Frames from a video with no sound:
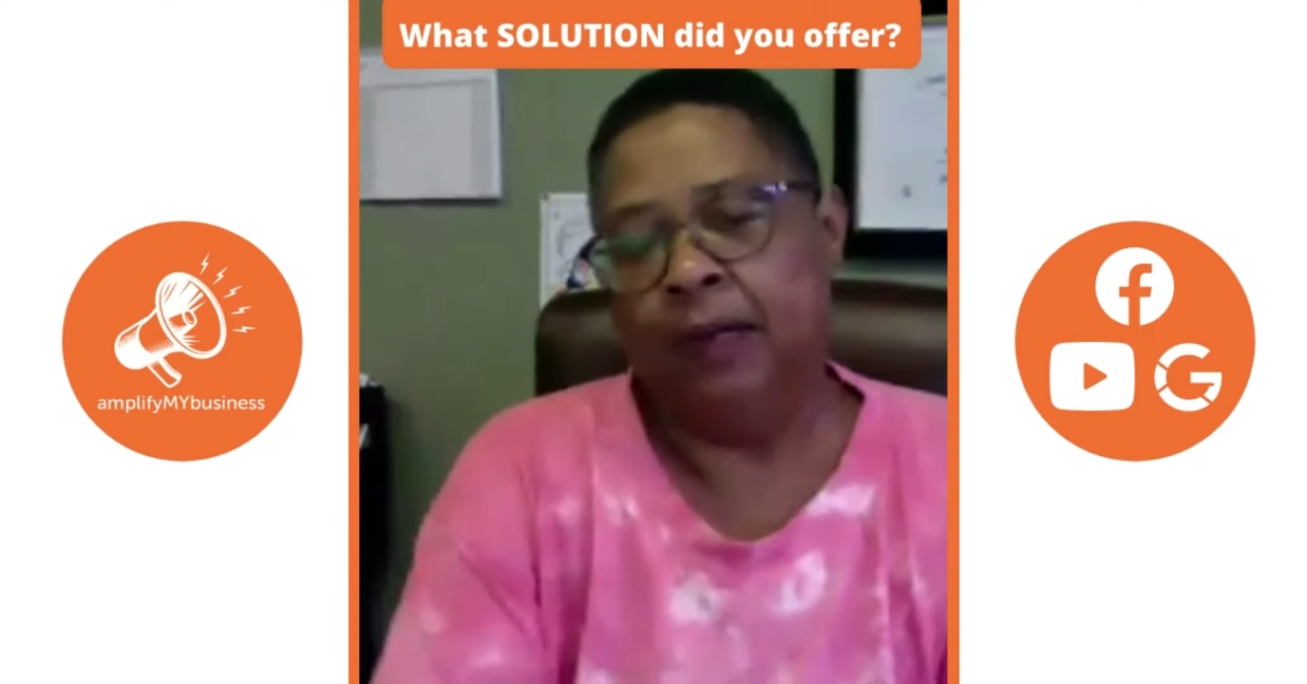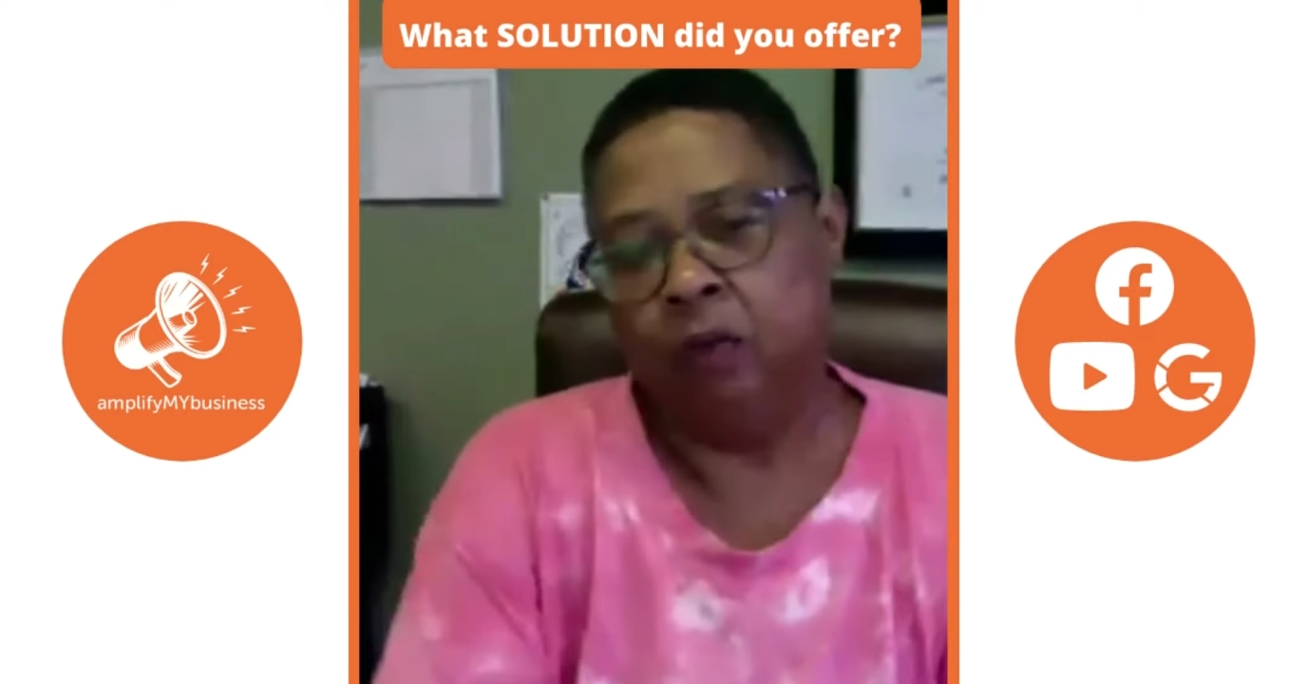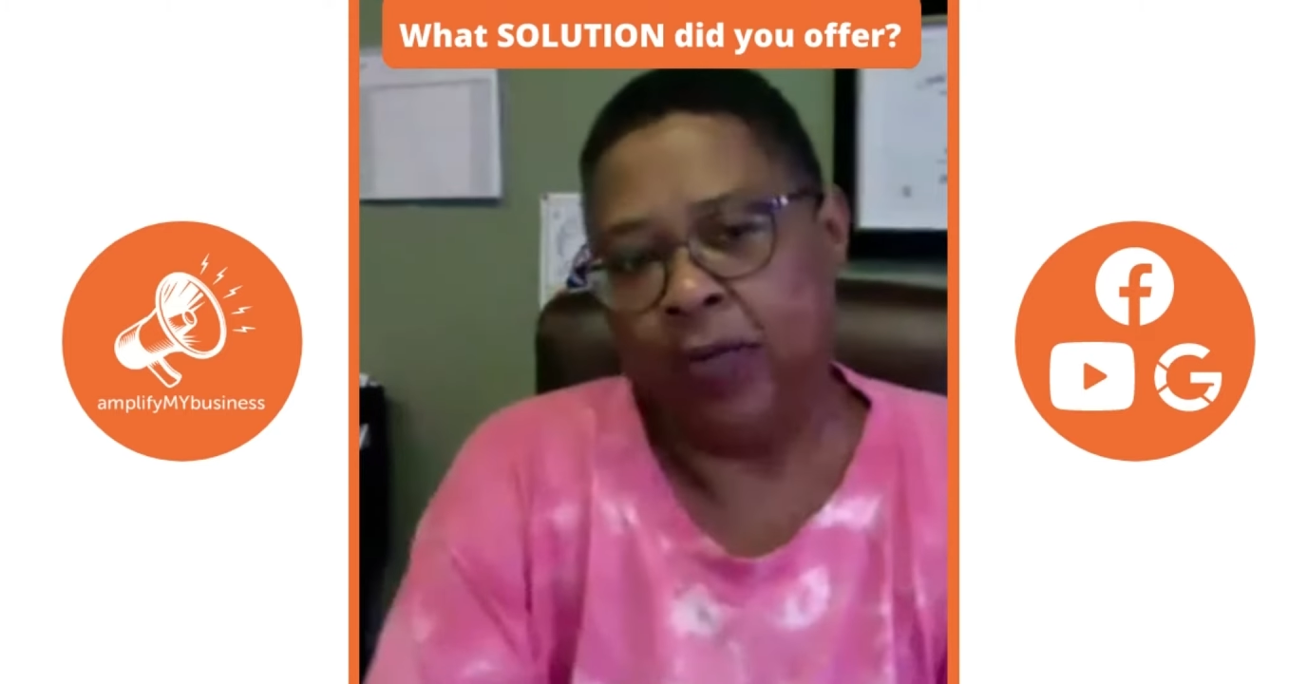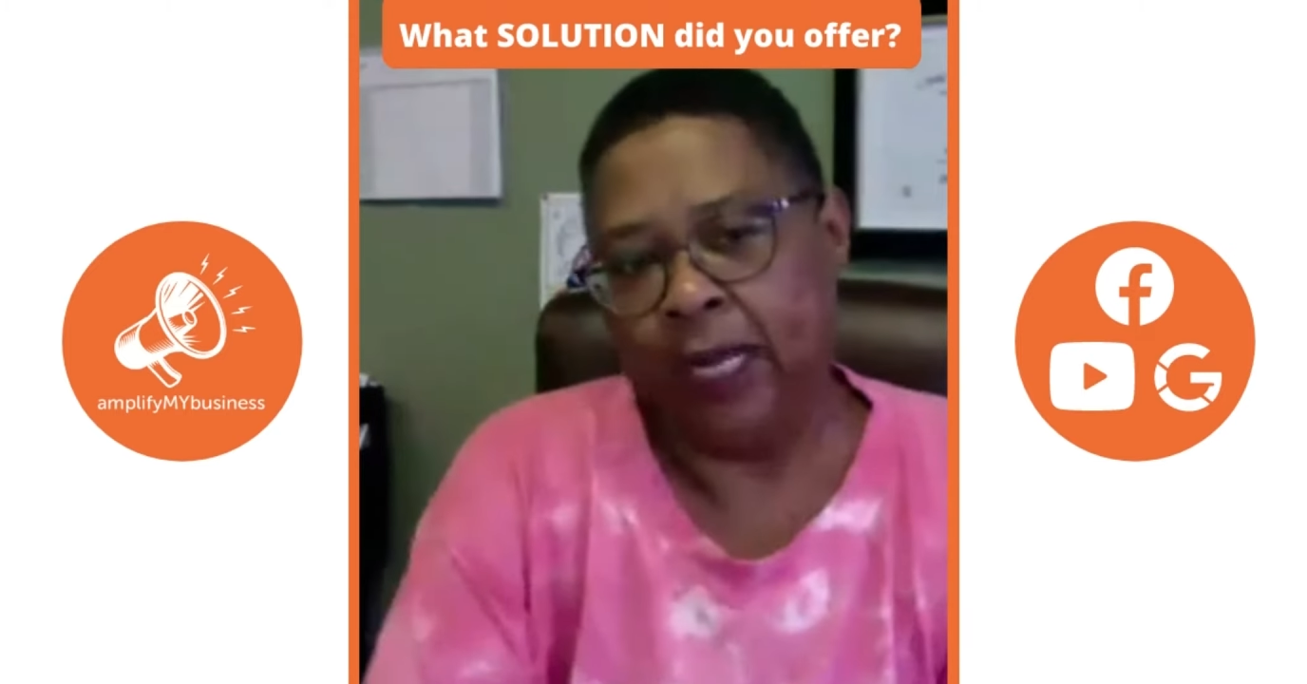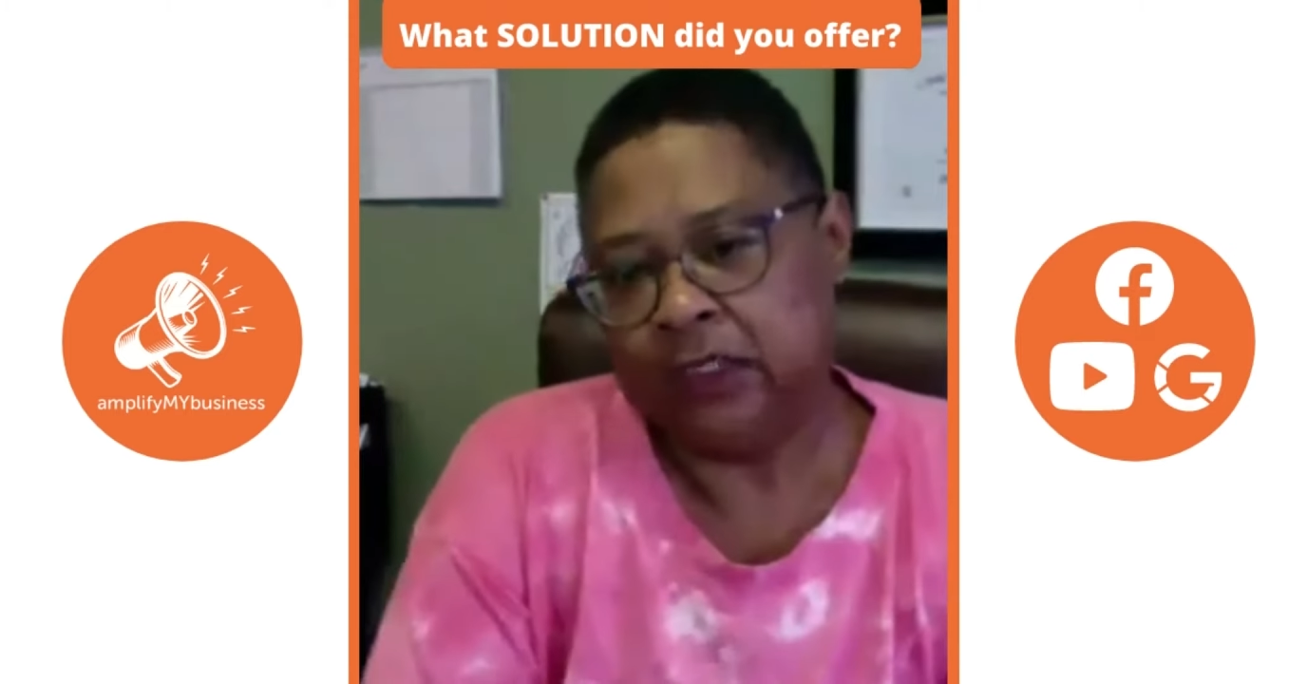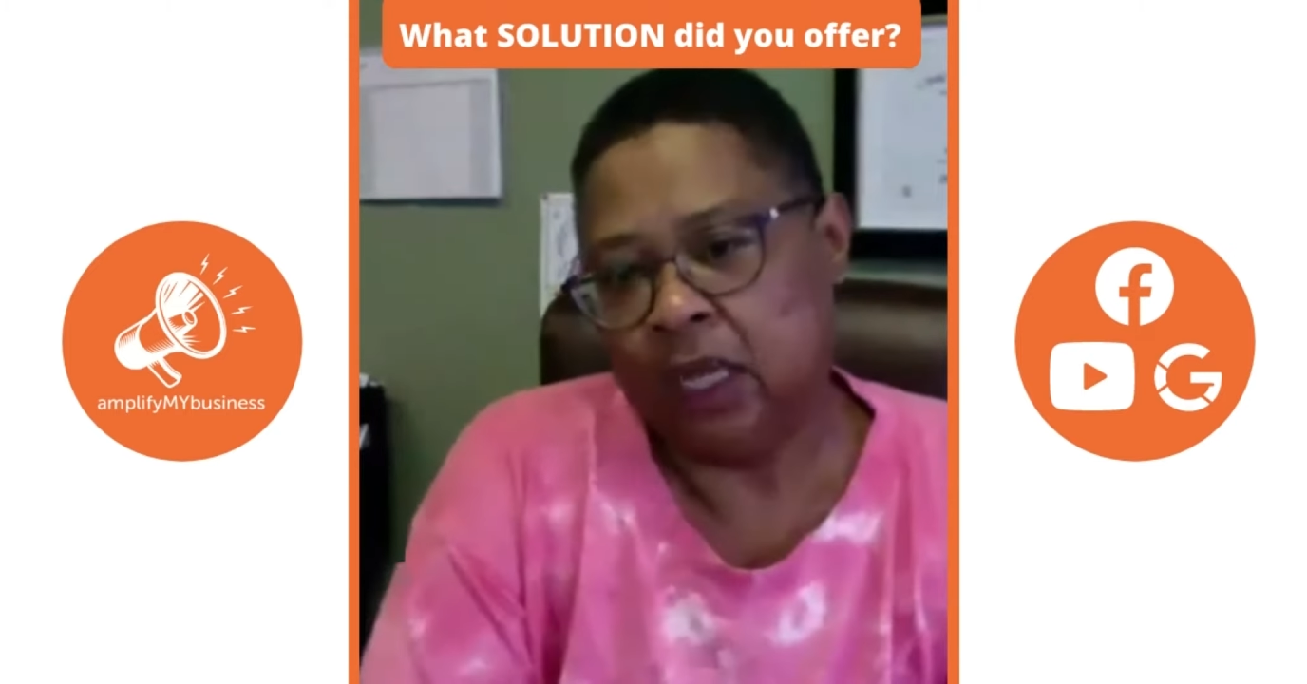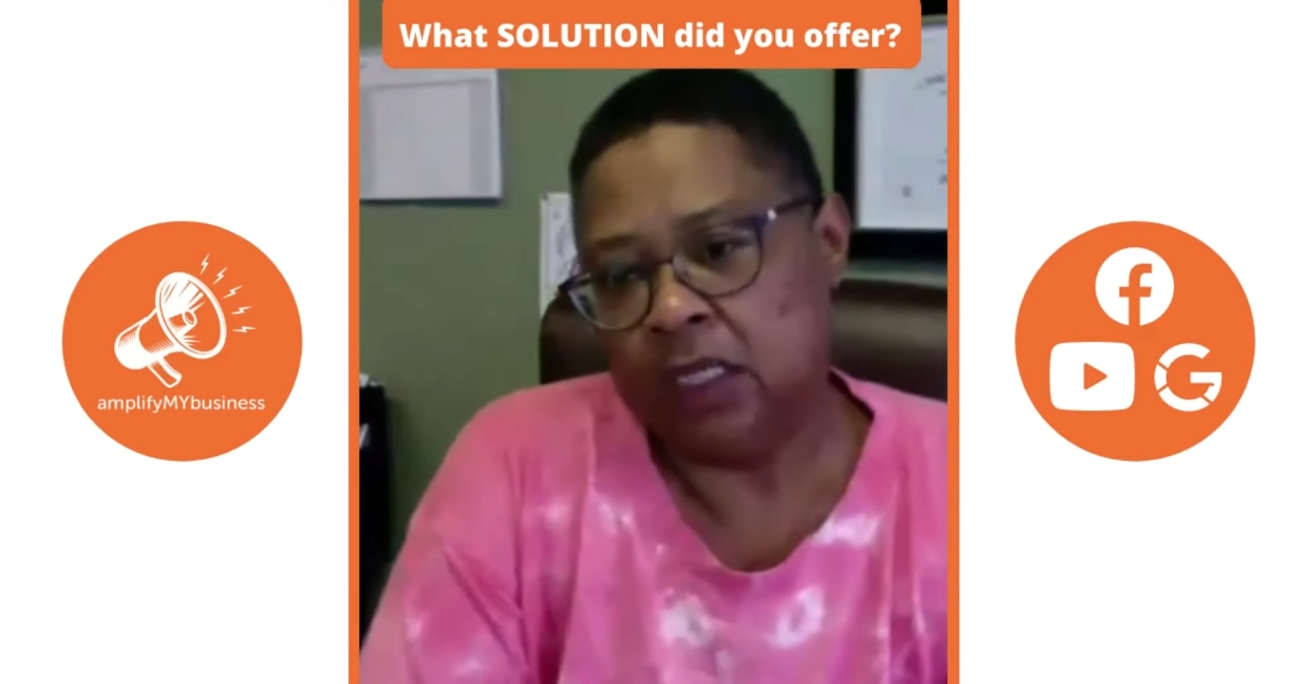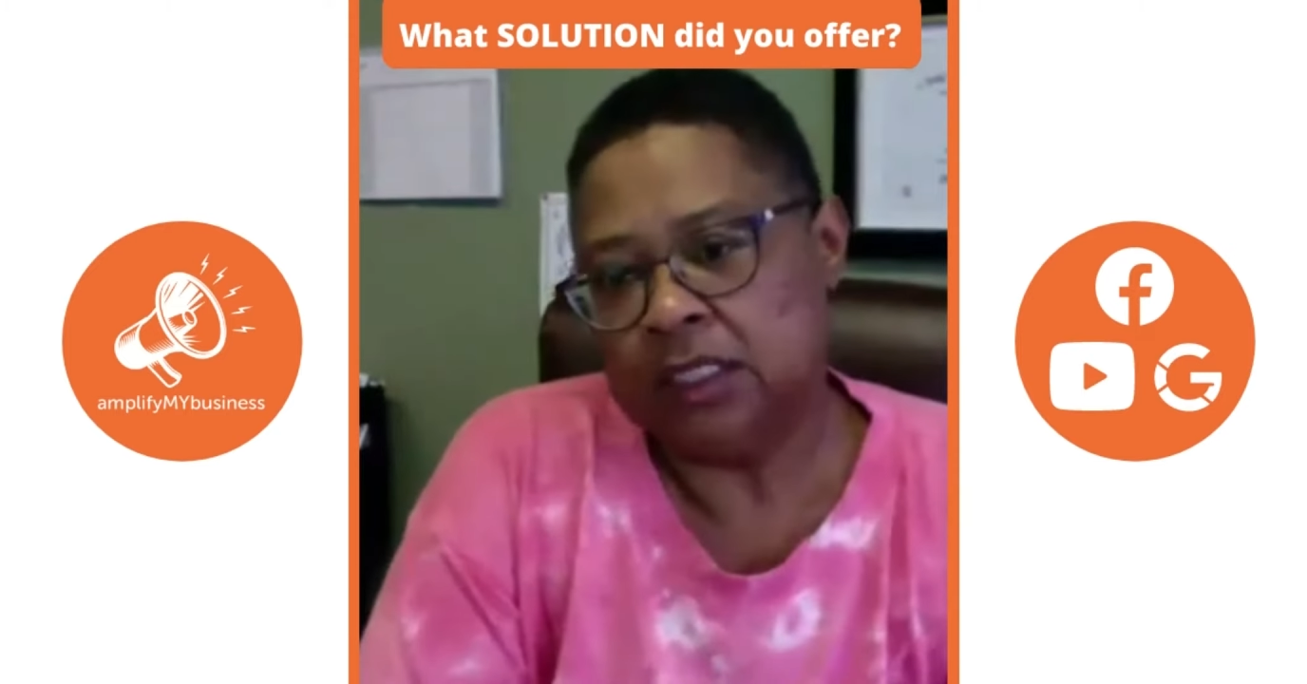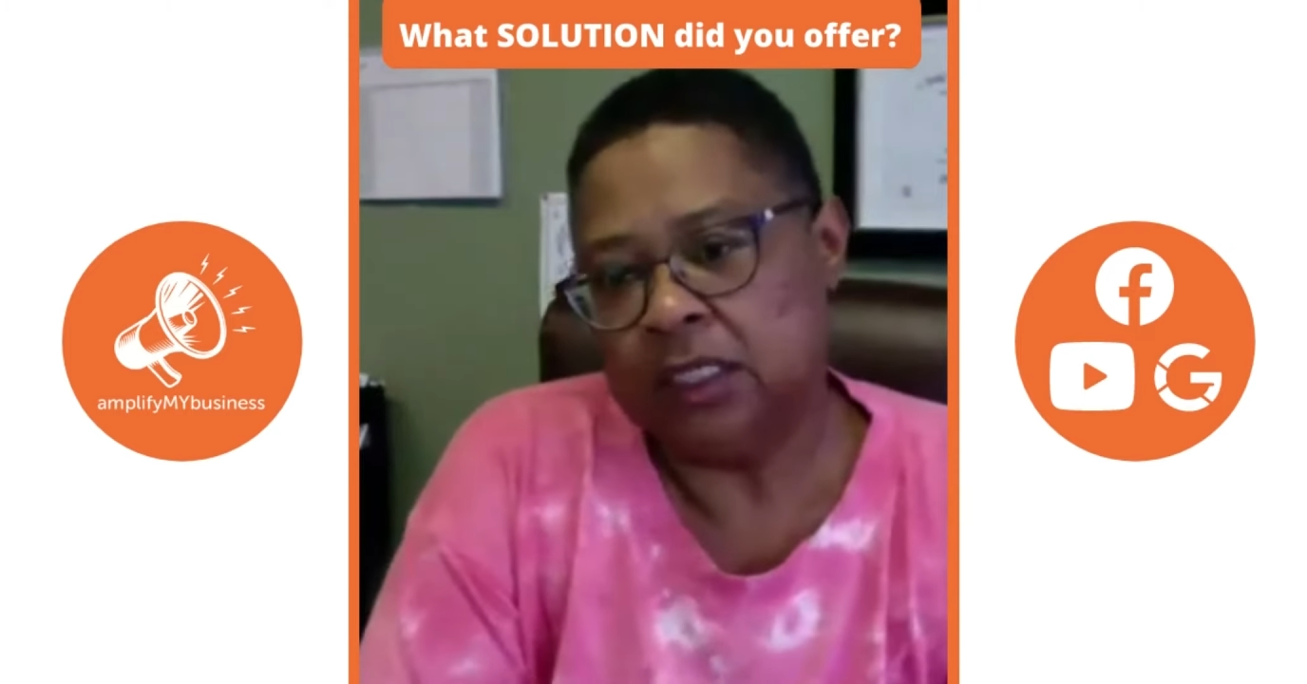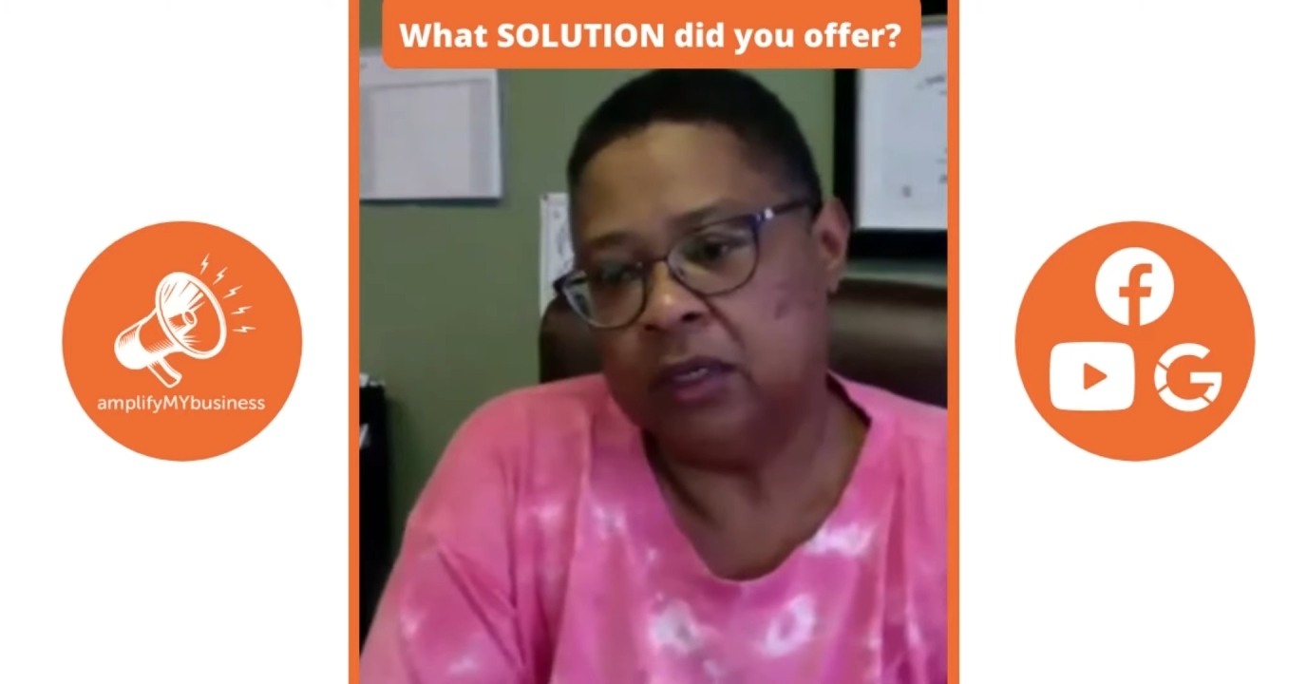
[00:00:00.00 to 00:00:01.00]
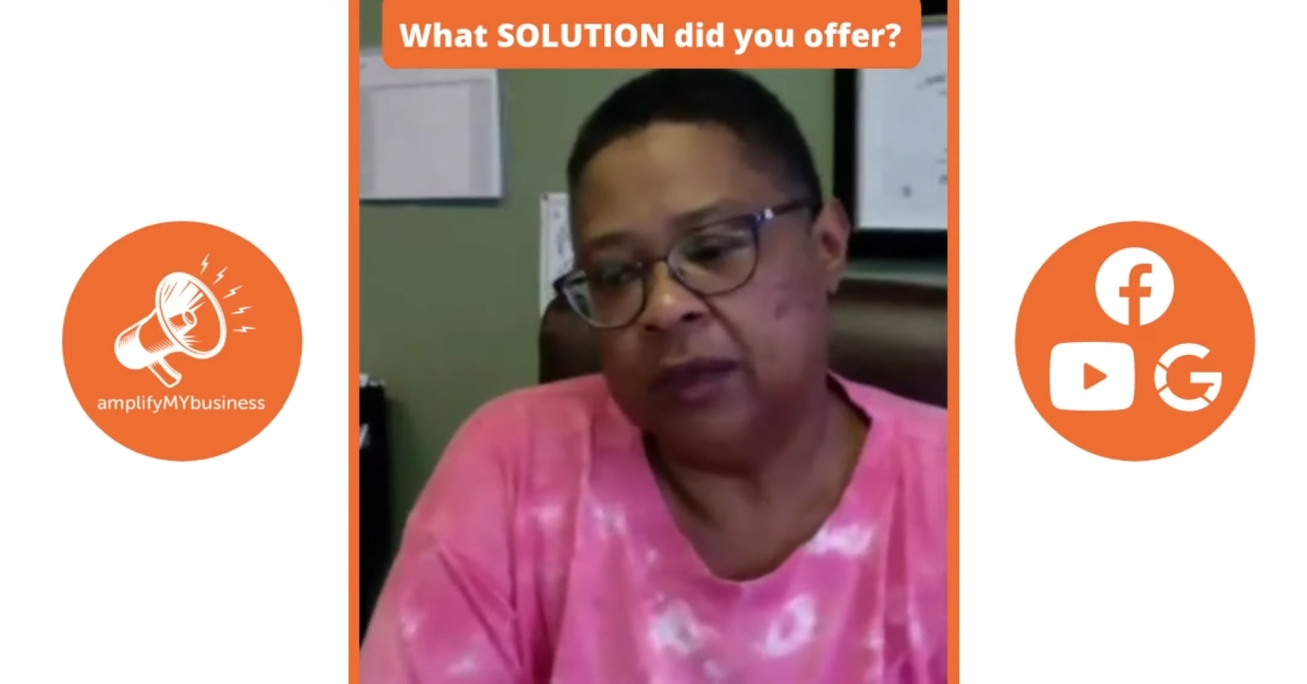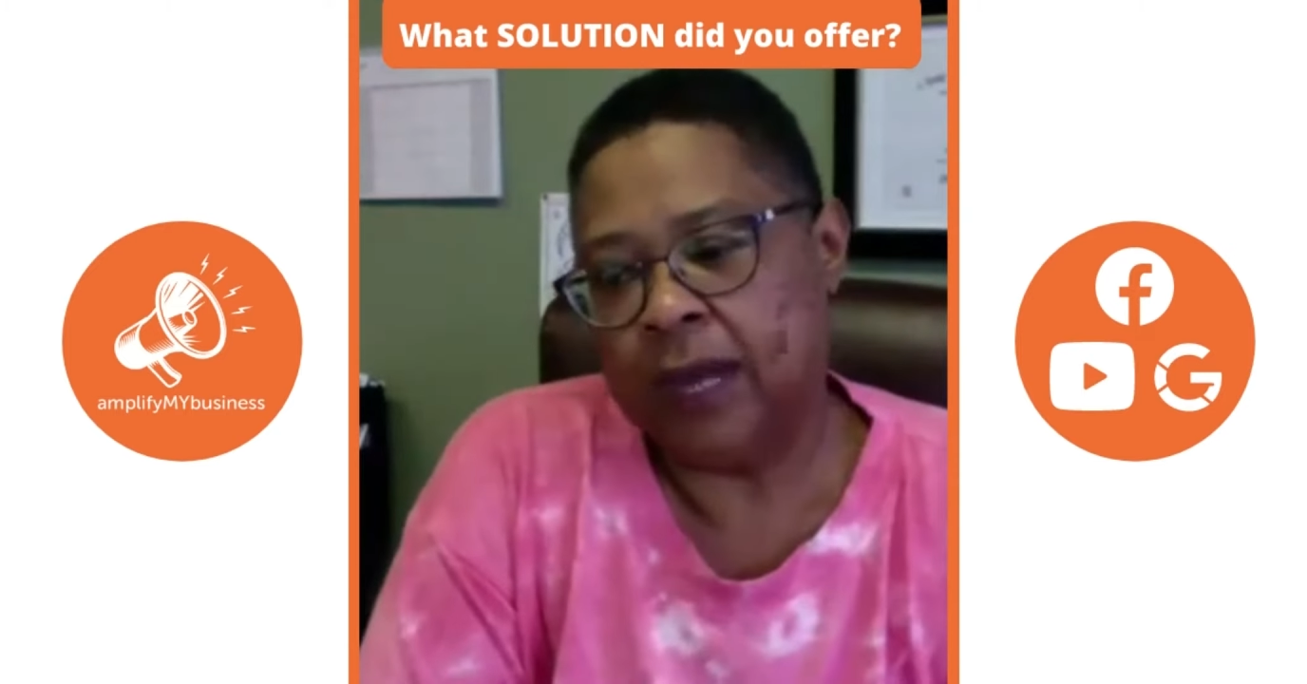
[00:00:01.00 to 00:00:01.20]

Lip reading: When I talked to her,